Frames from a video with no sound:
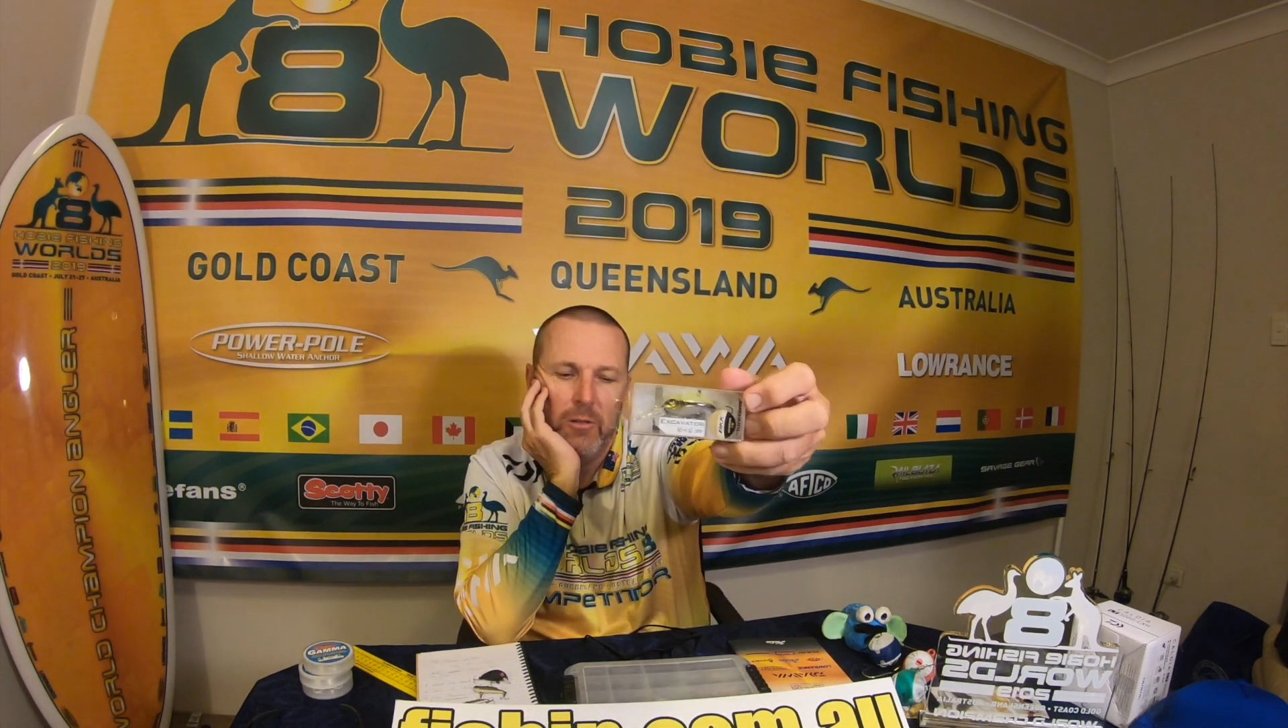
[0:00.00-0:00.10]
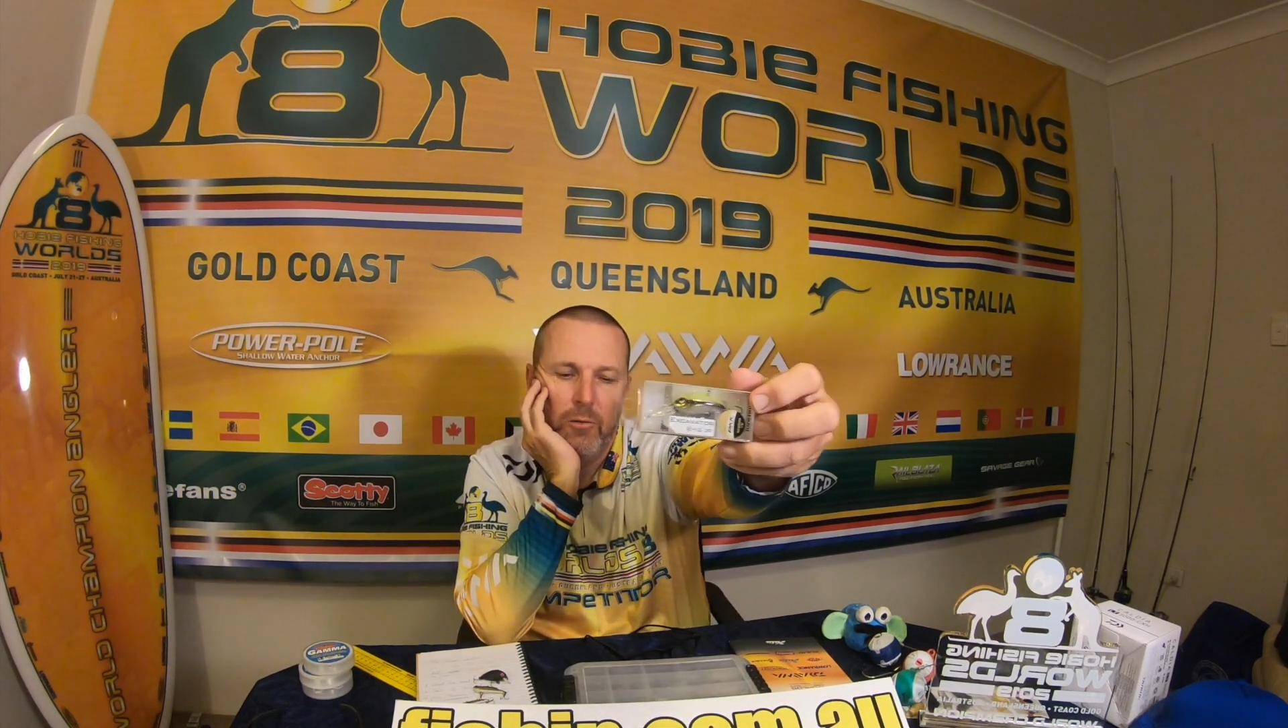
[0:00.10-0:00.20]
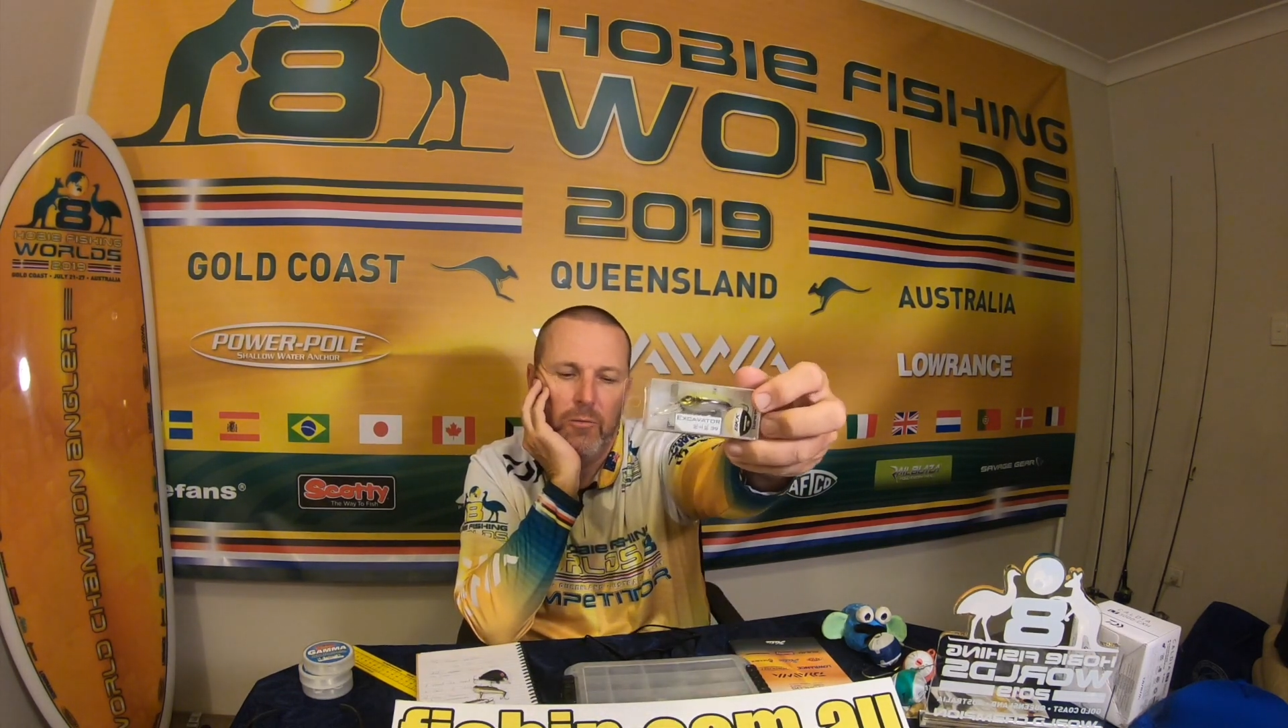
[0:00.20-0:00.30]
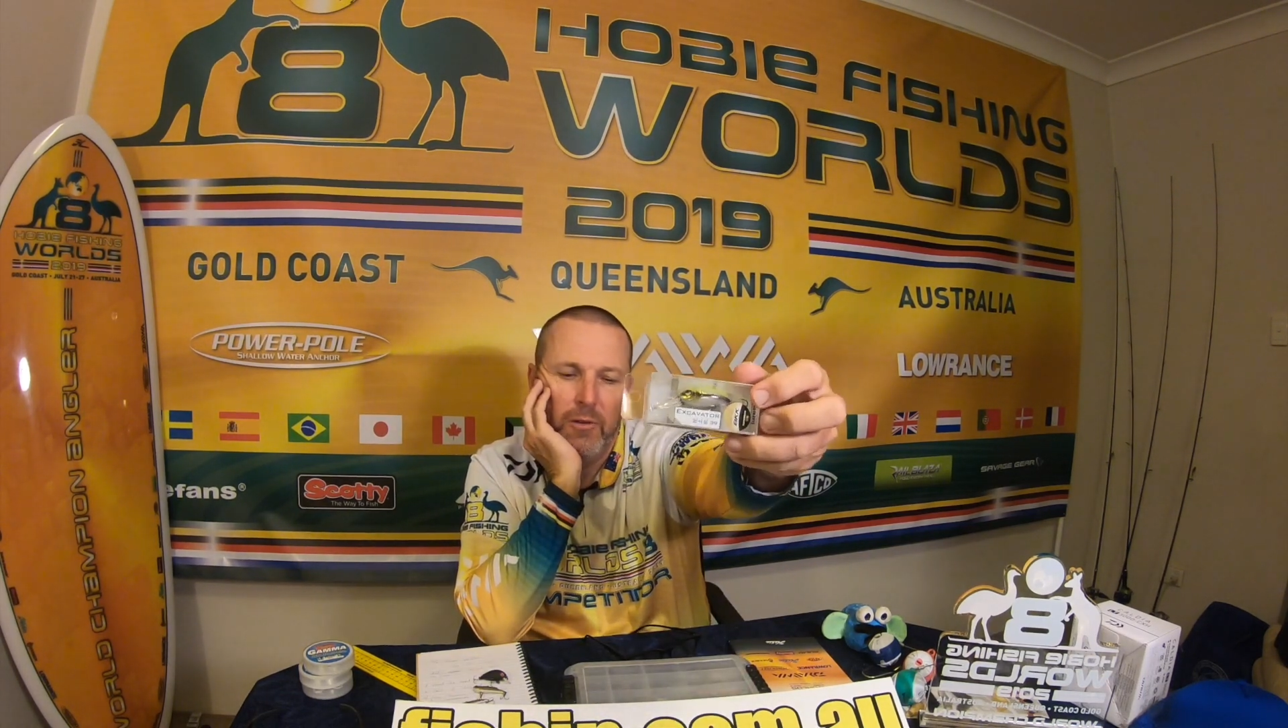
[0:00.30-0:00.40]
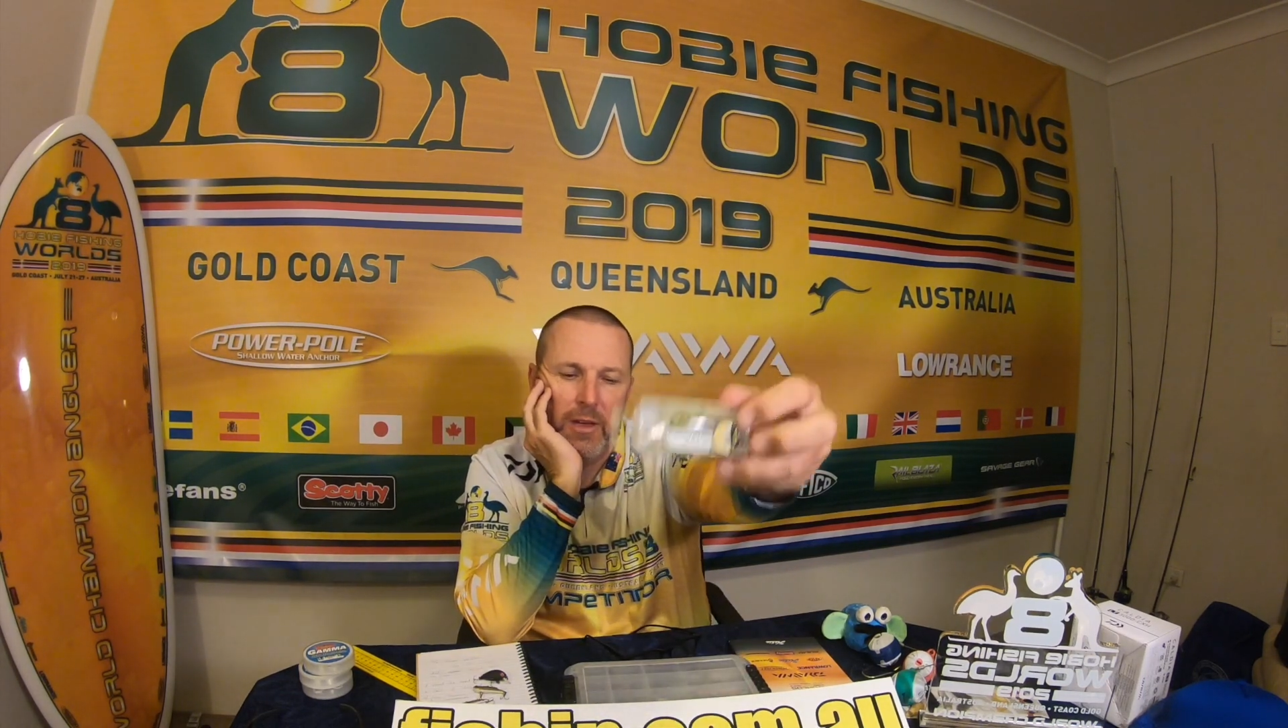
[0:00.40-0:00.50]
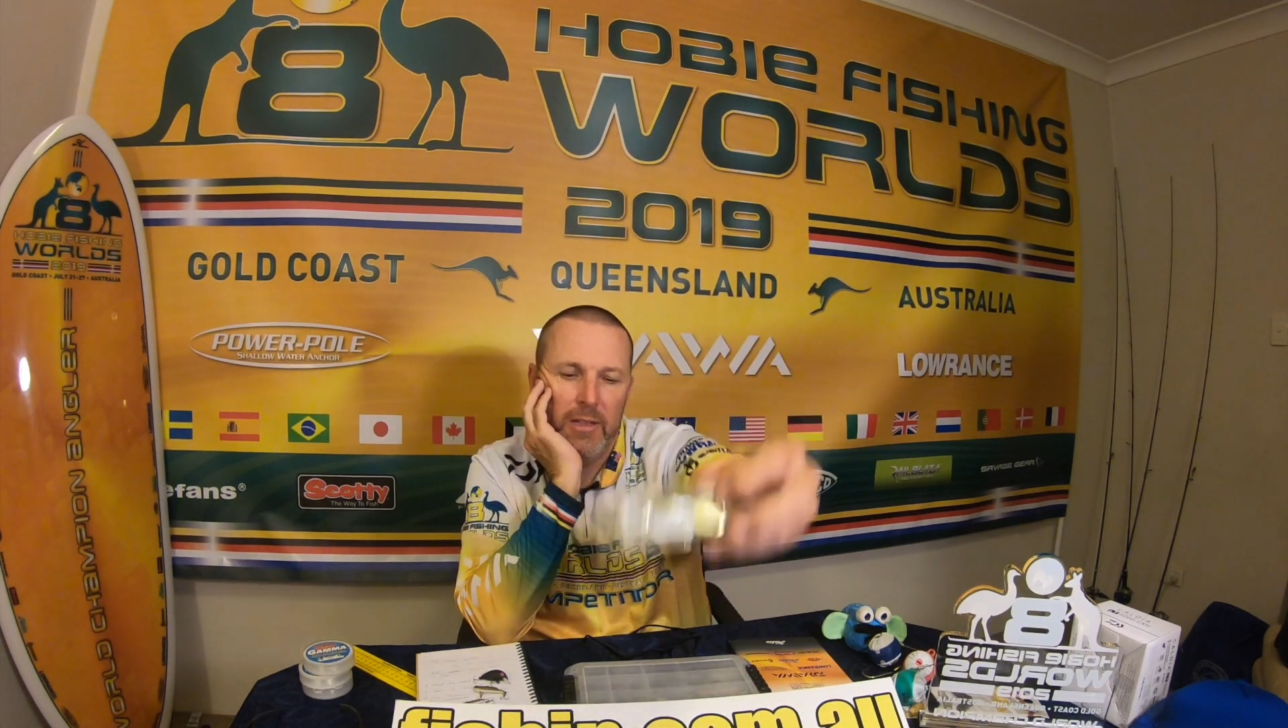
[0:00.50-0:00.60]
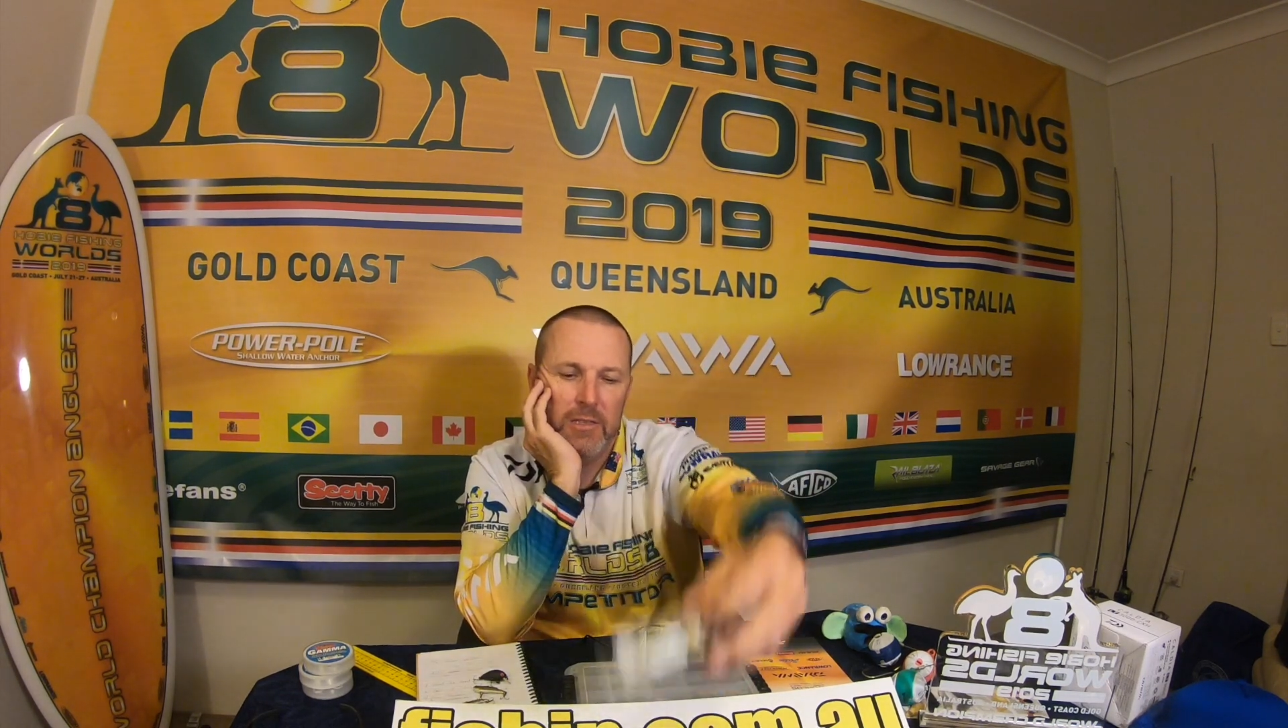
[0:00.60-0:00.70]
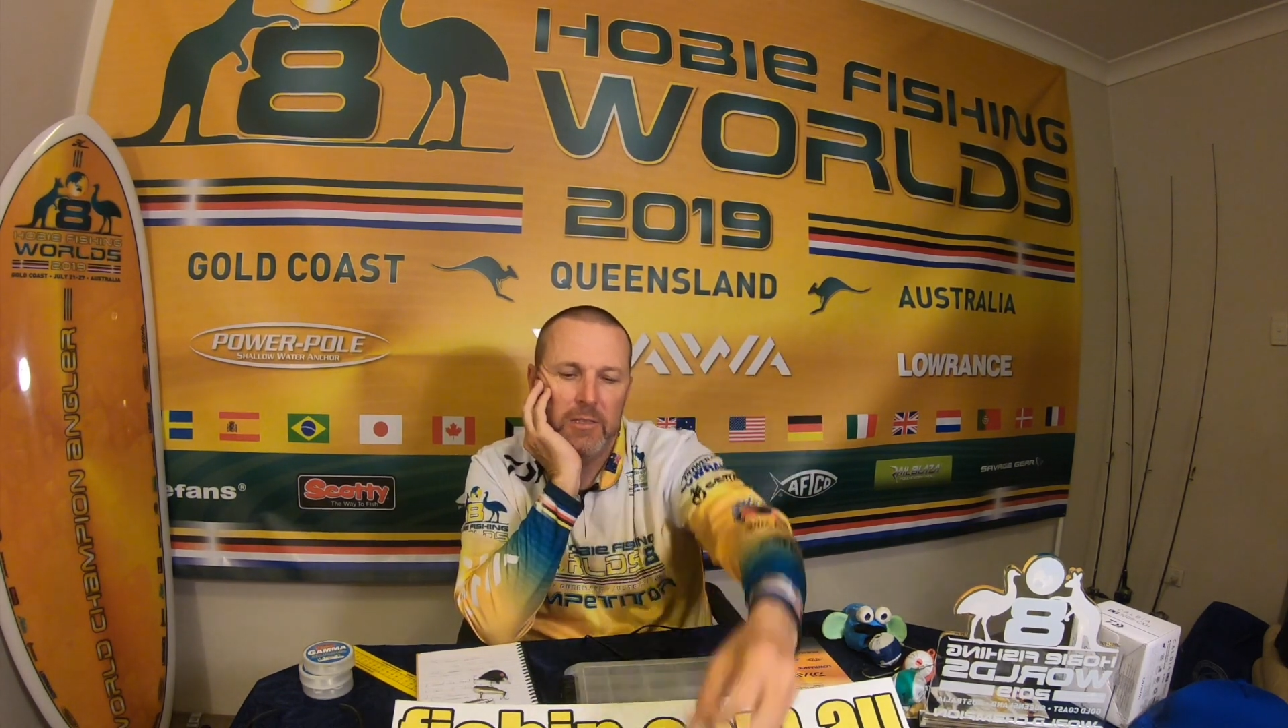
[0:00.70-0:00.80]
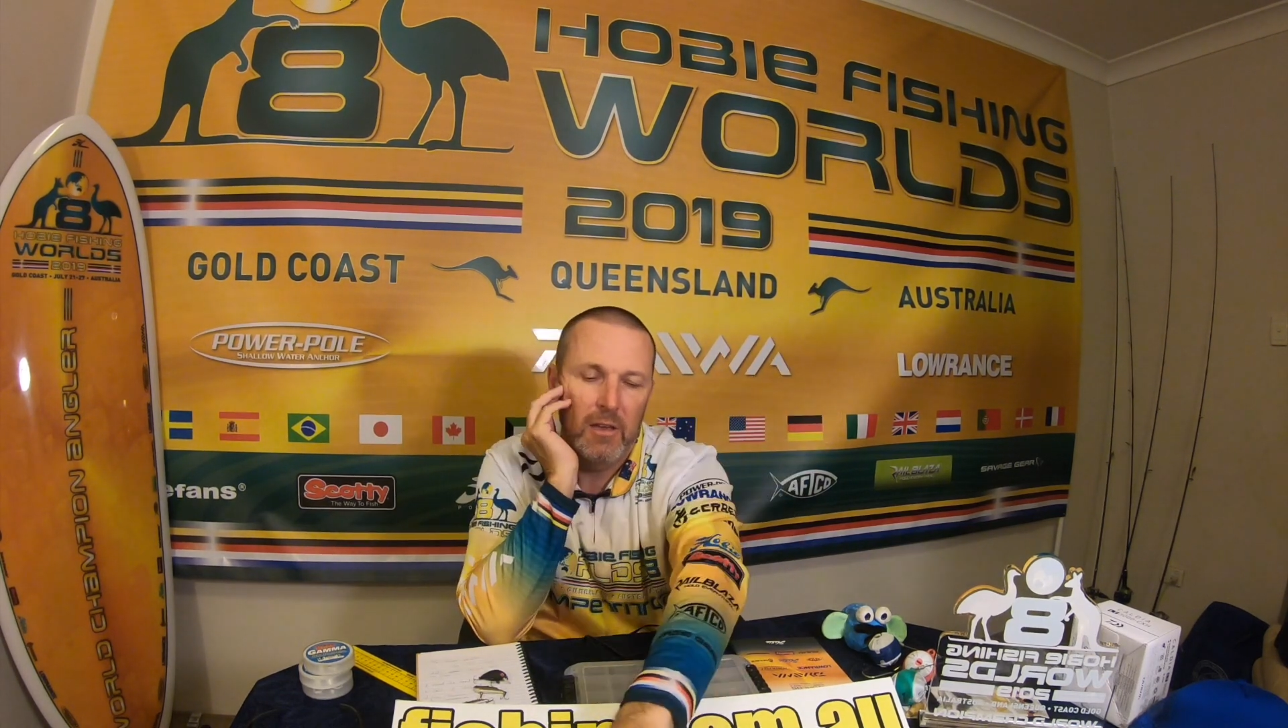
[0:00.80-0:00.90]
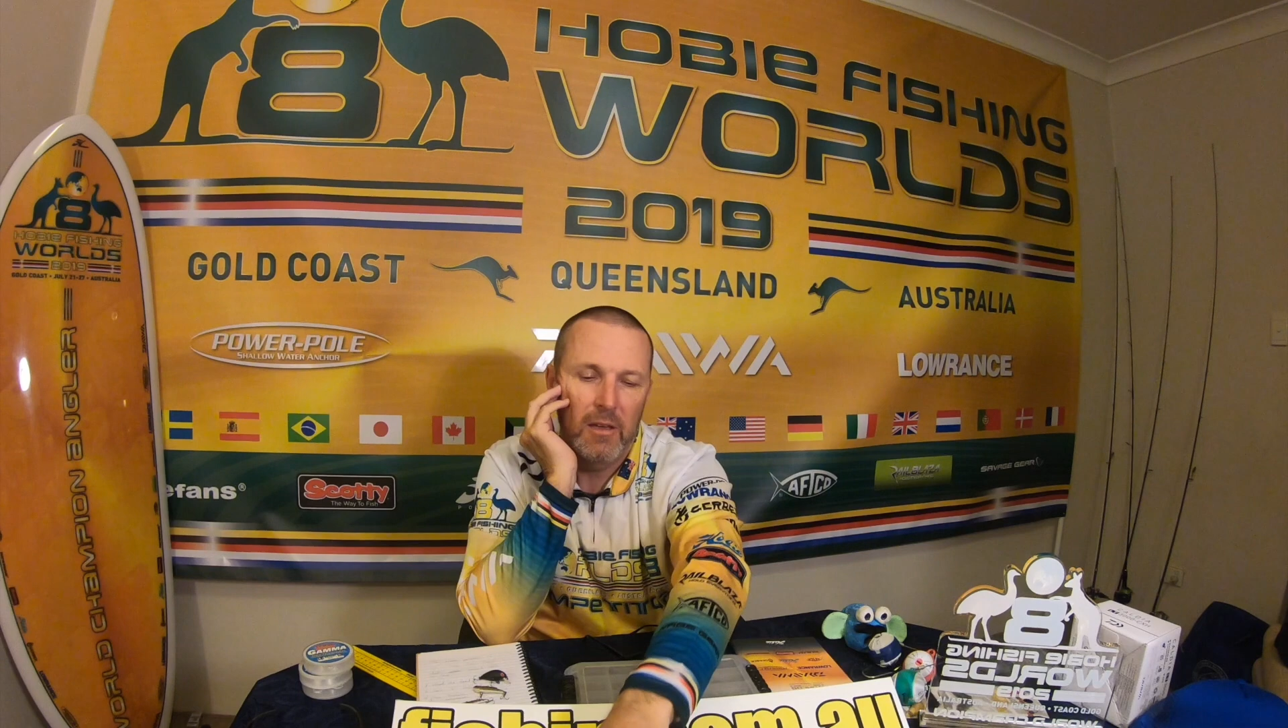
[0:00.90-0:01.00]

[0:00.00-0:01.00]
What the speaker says: lure fans,